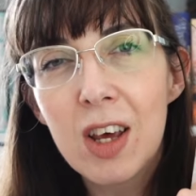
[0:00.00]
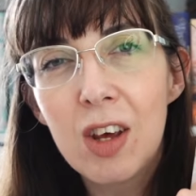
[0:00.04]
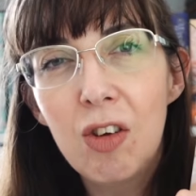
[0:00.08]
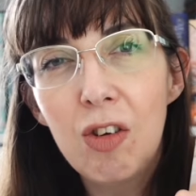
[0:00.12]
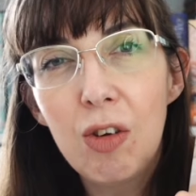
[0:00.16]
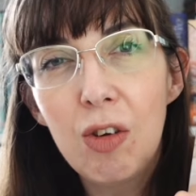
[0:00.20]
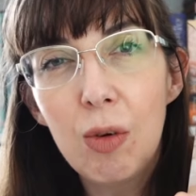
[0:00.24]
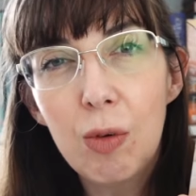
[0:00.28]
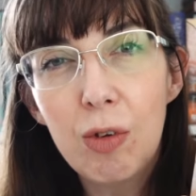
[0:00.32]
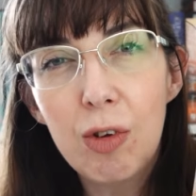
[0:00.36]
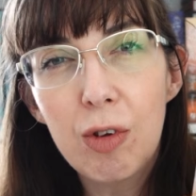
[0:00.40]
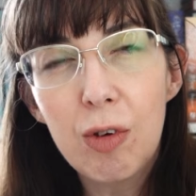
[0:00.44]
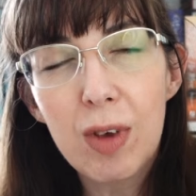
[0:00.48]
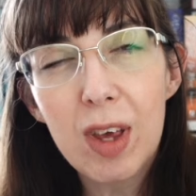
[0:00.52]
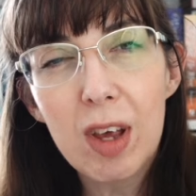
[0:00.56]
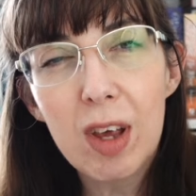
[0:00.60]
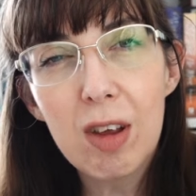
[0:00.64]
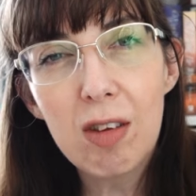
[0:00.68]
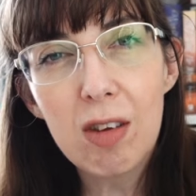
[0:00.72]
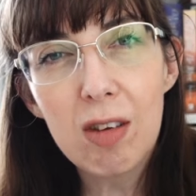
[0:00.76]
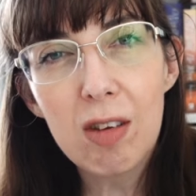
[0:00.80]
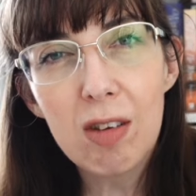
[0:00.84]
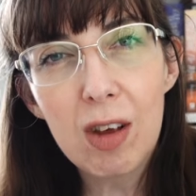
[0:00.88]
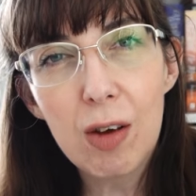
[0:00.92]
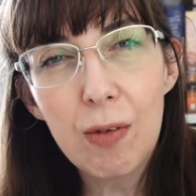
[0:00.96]
she also
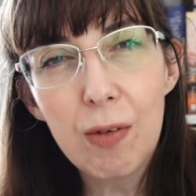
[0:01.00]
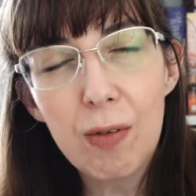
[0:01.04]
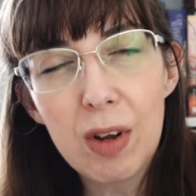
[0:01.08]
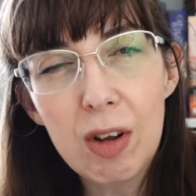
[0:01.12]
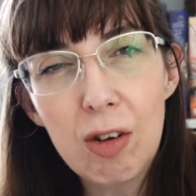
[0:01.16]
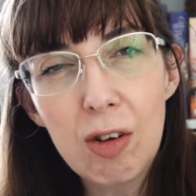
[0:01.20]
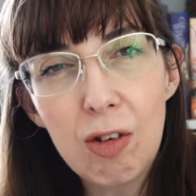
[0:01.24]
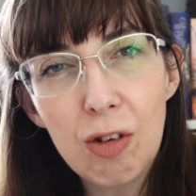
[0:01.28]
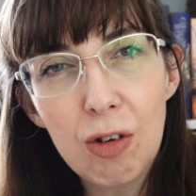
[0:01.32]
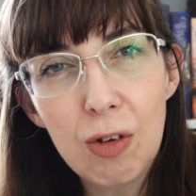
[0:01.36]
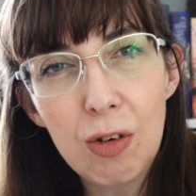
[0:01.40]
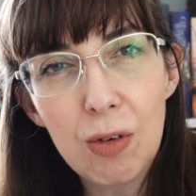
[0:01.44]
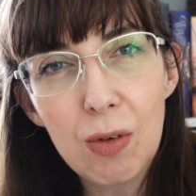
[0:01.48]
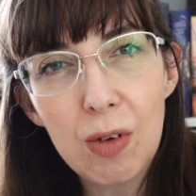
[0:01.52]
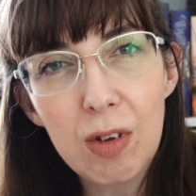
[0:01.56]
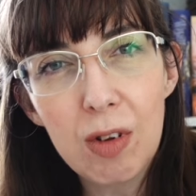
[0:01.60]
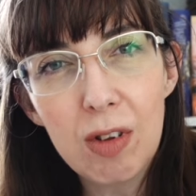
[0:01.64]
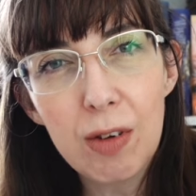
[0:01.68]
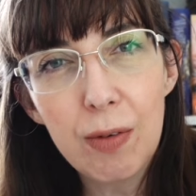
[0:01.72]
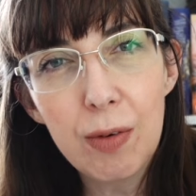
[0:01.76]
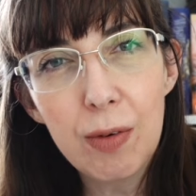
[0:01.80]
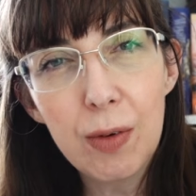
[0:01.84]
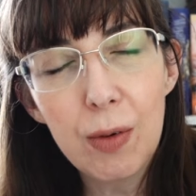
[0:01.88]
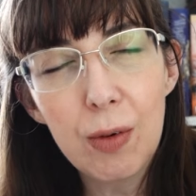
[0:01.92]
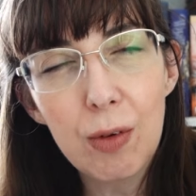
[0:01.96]
gets herself into
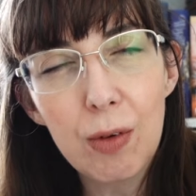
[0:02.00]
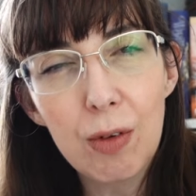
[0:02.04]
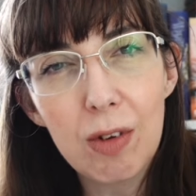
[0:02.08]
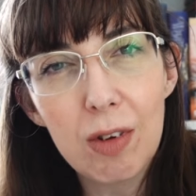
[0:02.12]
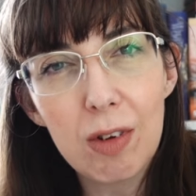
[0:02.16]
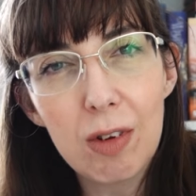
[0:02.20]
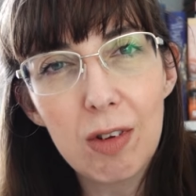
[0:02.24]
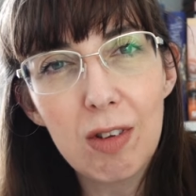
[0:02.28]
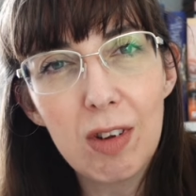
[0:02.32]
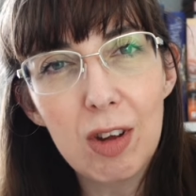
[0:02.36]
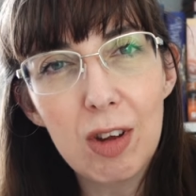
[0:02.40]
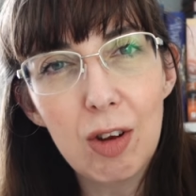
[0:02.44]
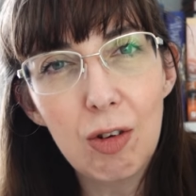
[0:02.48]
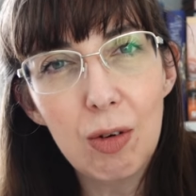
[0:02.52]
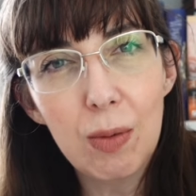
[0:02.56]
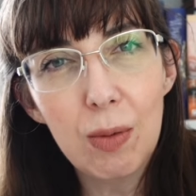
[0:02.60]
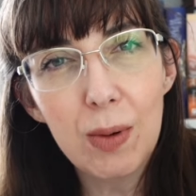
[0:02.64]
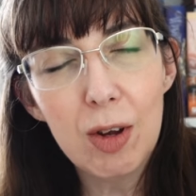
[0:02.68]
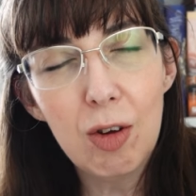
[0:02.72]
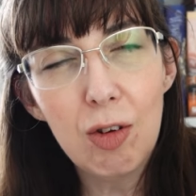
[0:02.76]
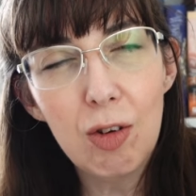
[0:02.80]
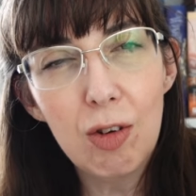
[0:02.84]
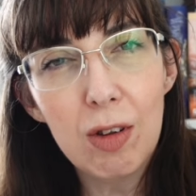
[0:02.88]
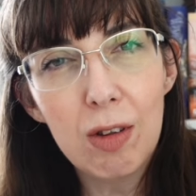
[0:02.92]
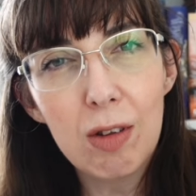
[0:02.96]
difficult
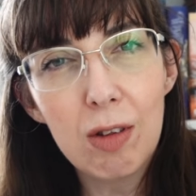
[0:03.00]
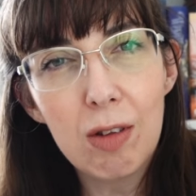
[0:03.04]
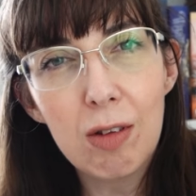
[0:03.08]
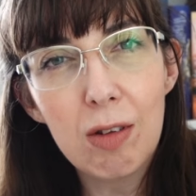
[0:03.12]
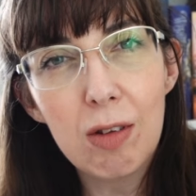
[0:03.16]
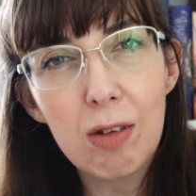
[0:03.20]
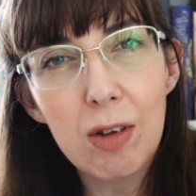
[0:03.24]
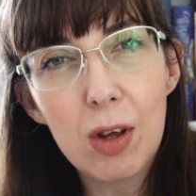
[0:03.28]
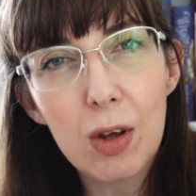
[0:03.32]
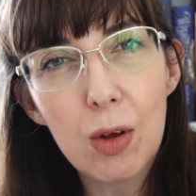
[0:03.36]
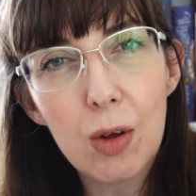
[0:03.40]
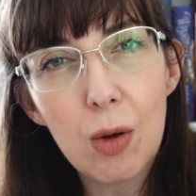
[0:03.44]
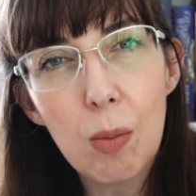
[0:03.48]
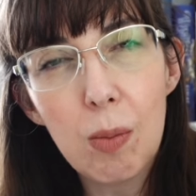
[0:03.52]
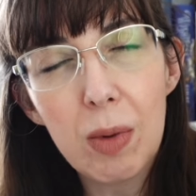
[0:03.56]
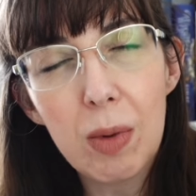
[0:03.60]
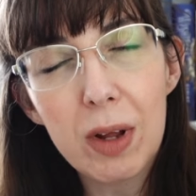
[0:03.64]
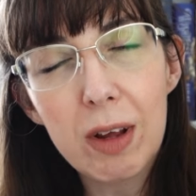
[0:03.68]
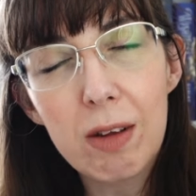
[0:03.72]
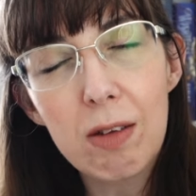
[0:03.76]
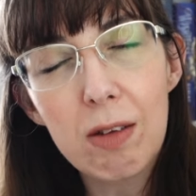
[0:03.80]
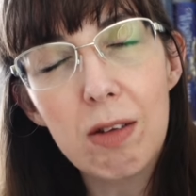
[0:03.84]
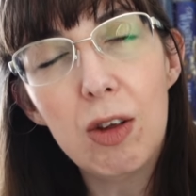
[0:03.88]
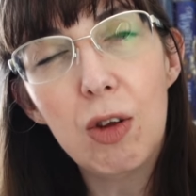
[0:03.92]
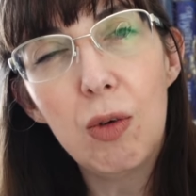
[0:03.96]
situations,
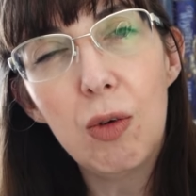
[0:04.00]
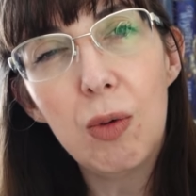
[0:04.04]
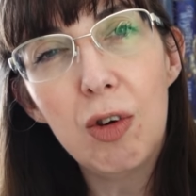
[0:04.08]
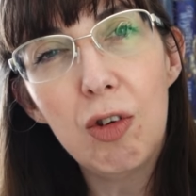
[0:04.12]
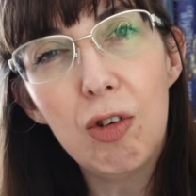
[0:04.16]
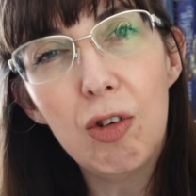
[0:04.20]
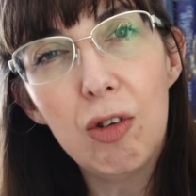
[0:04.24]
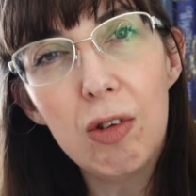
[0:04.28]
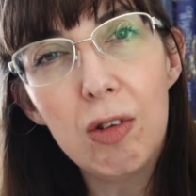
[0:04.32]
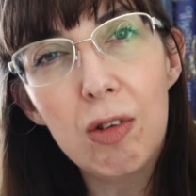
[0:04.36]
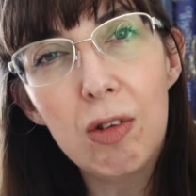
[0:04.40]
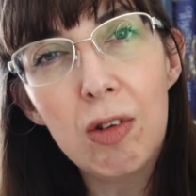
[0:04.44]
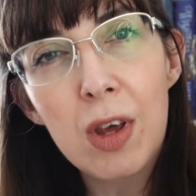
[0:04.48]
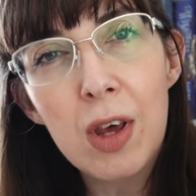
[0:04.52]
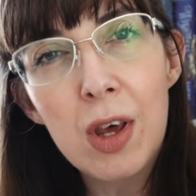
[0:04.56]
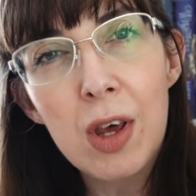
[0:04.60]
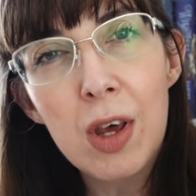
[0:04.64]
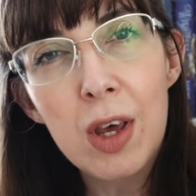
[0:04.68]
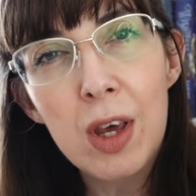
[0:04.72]
complicated situations.